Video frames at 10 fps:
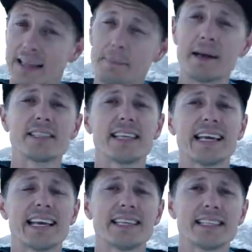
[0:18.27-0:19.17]
And the best
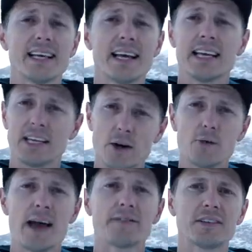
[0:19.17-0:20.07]
thing is, you
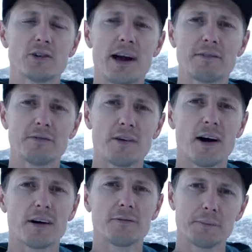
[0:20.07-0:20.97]
don't have to travel
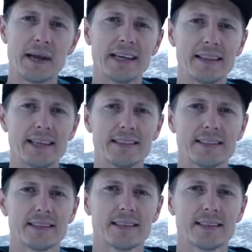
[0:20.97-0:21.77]
far for many of these.